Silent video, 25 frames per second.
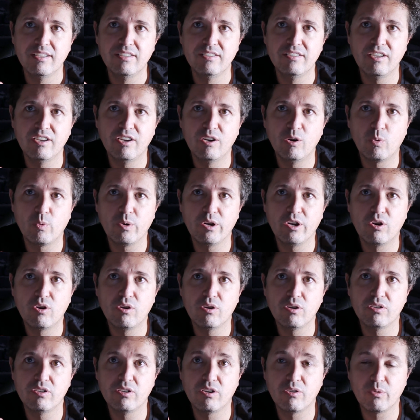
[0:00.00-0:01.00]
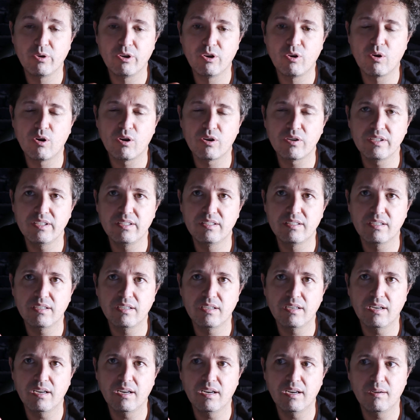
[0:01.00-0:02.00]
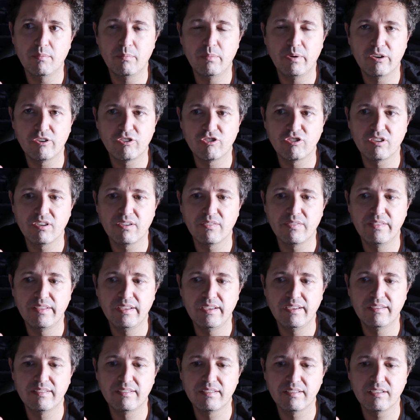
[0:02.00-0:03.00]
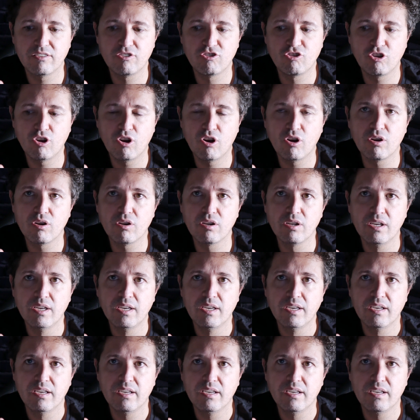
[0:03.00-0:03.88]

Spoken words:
they recorded a version of this song